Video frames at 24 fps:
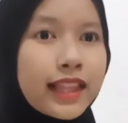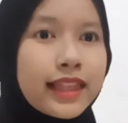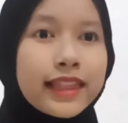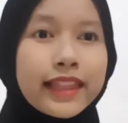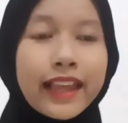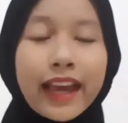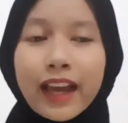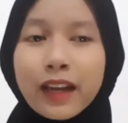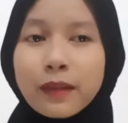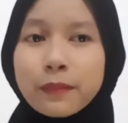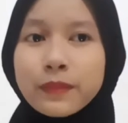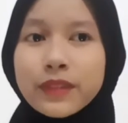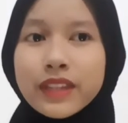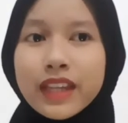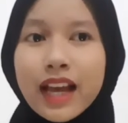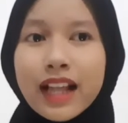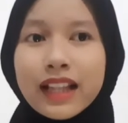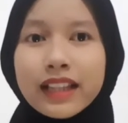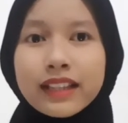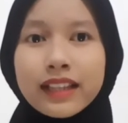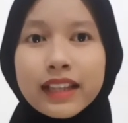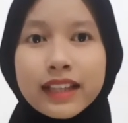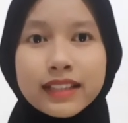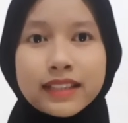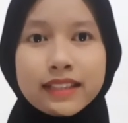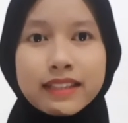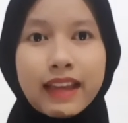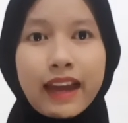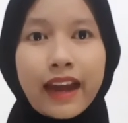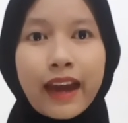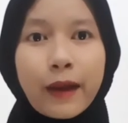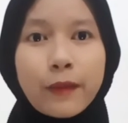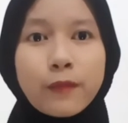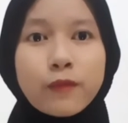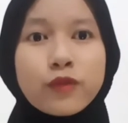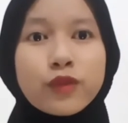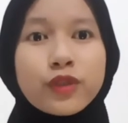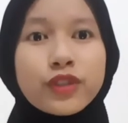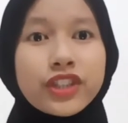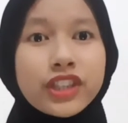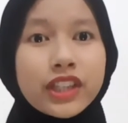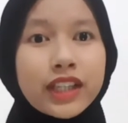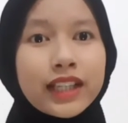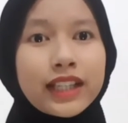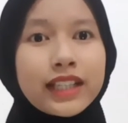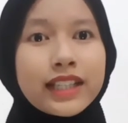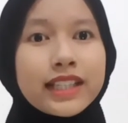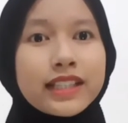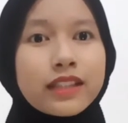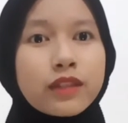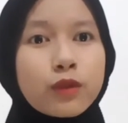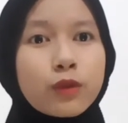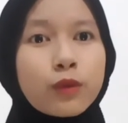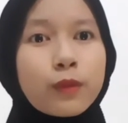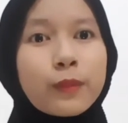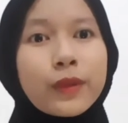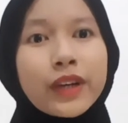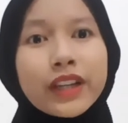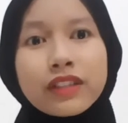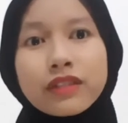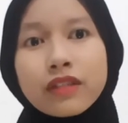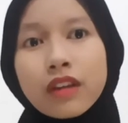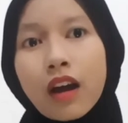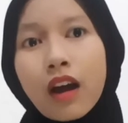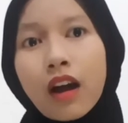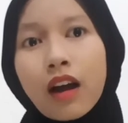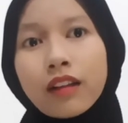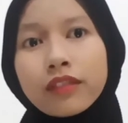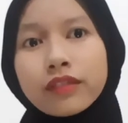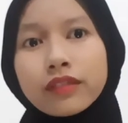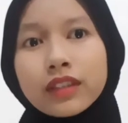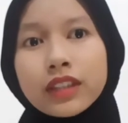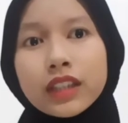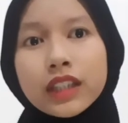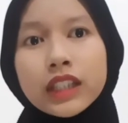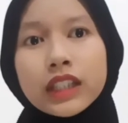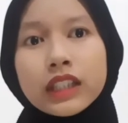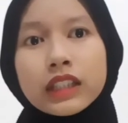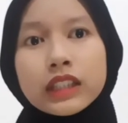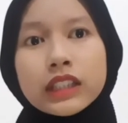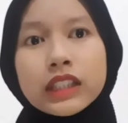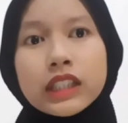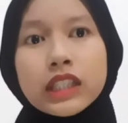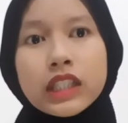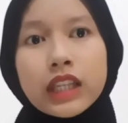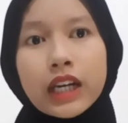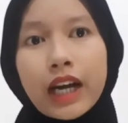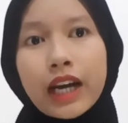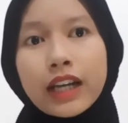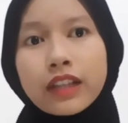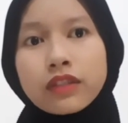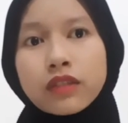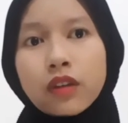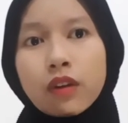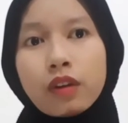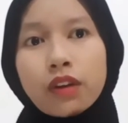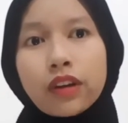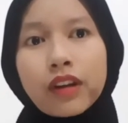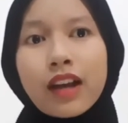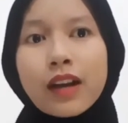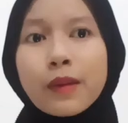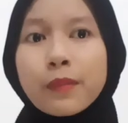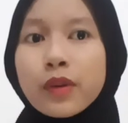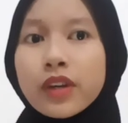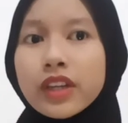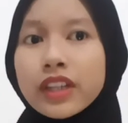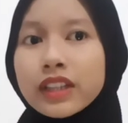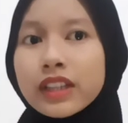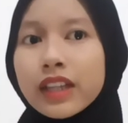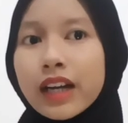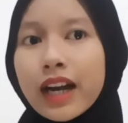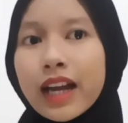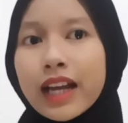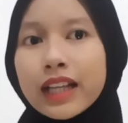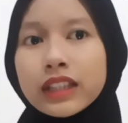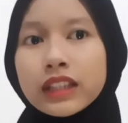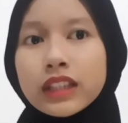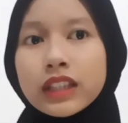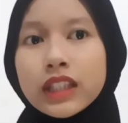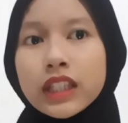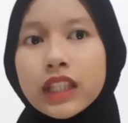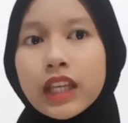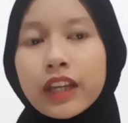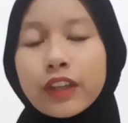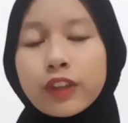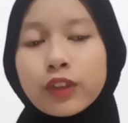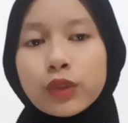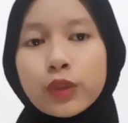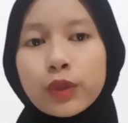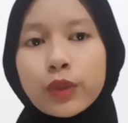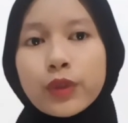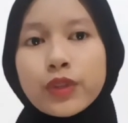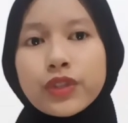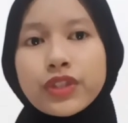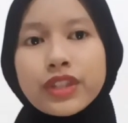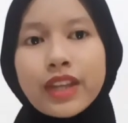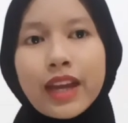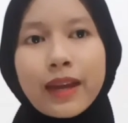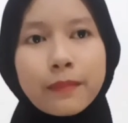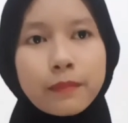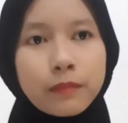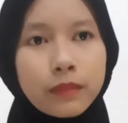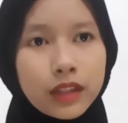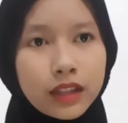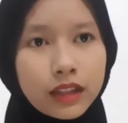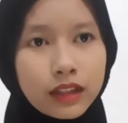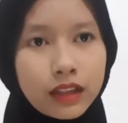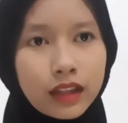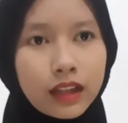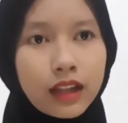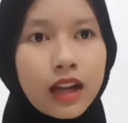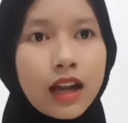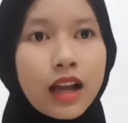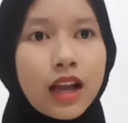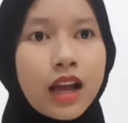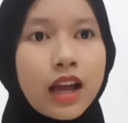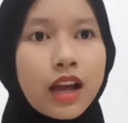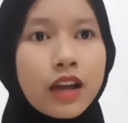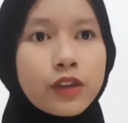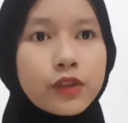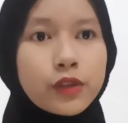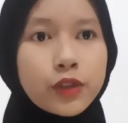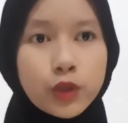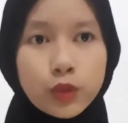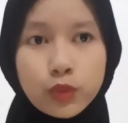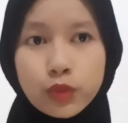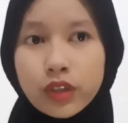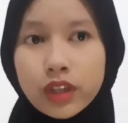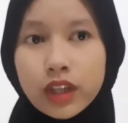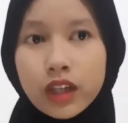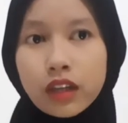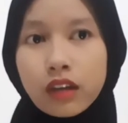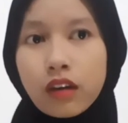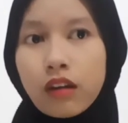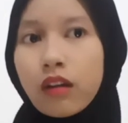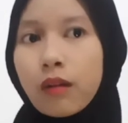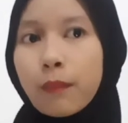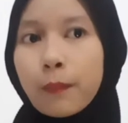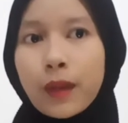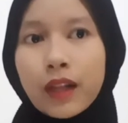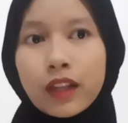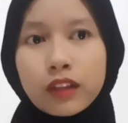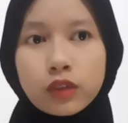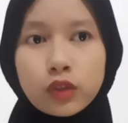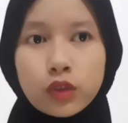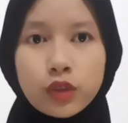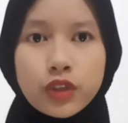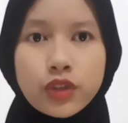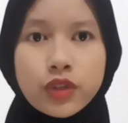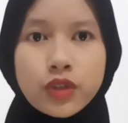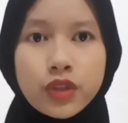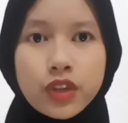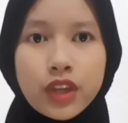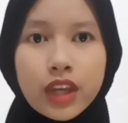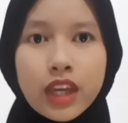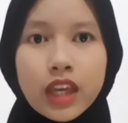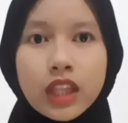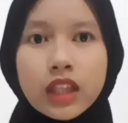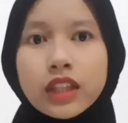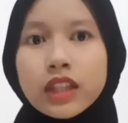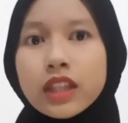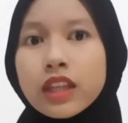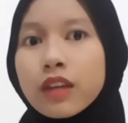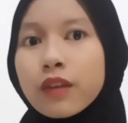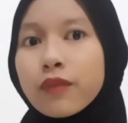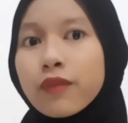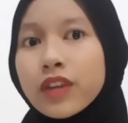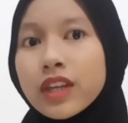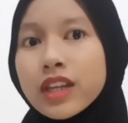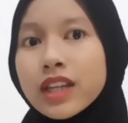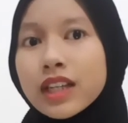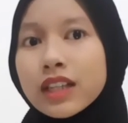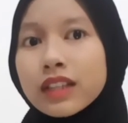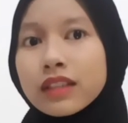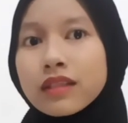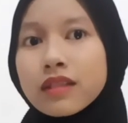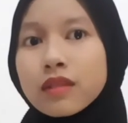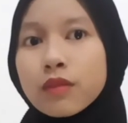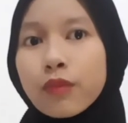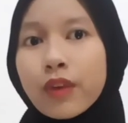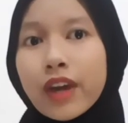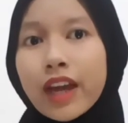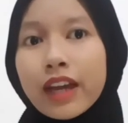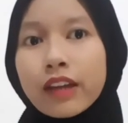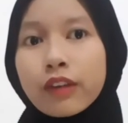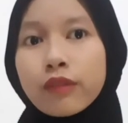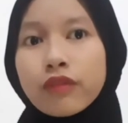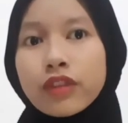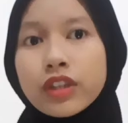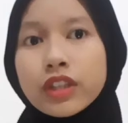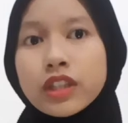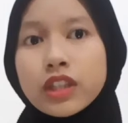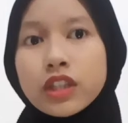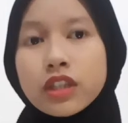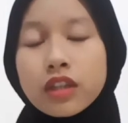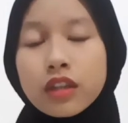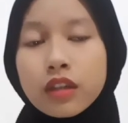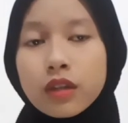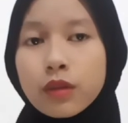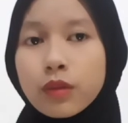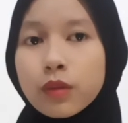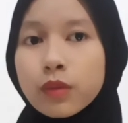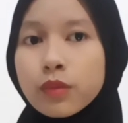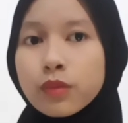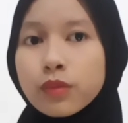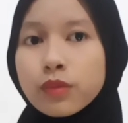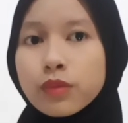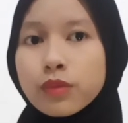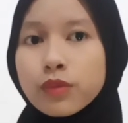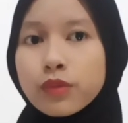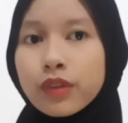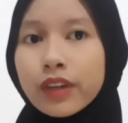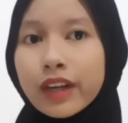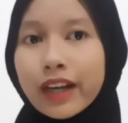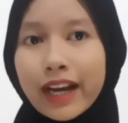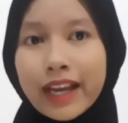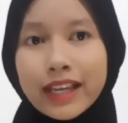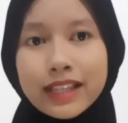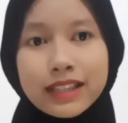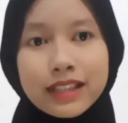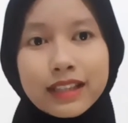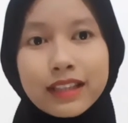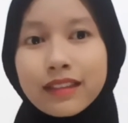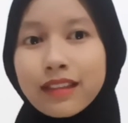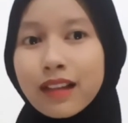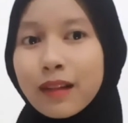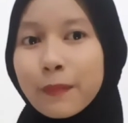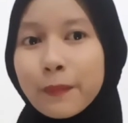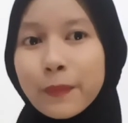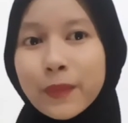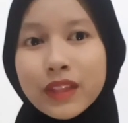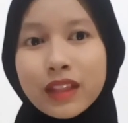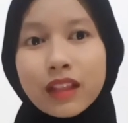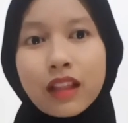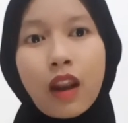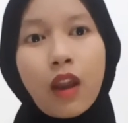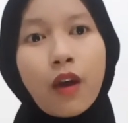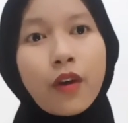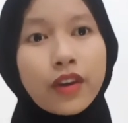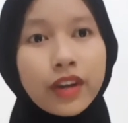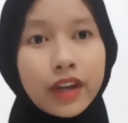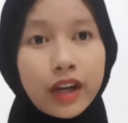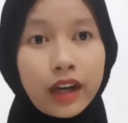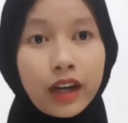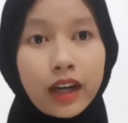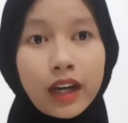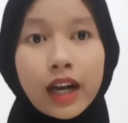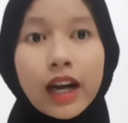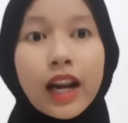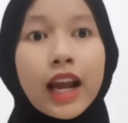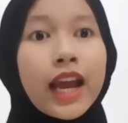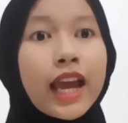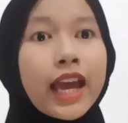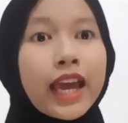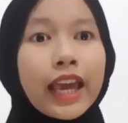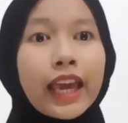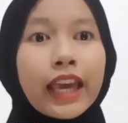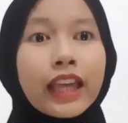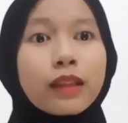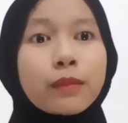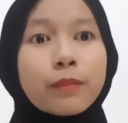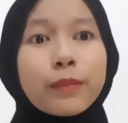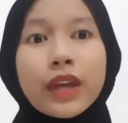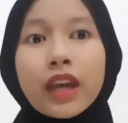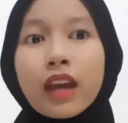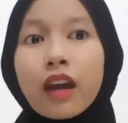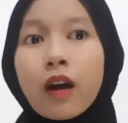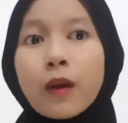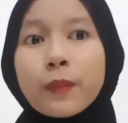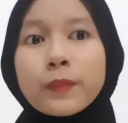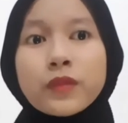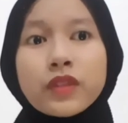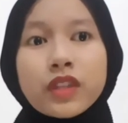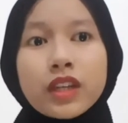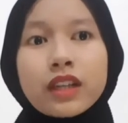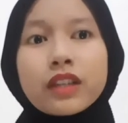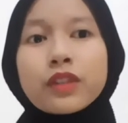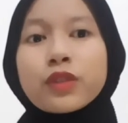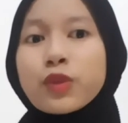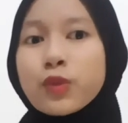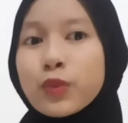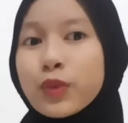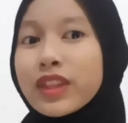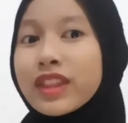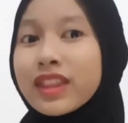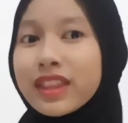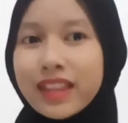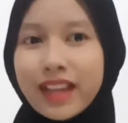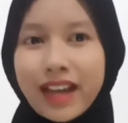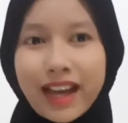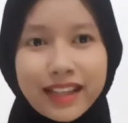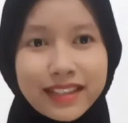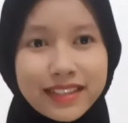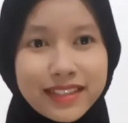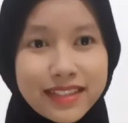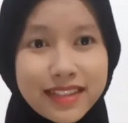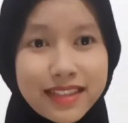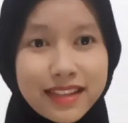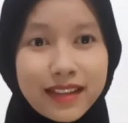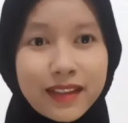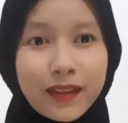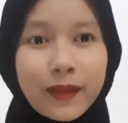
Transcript: Then, ptyalin enzyme function is to break down the starch or carbohydrate into simple sugar or maltose. It evidence when we chew rice little bit longer, it becomes a sweet taste.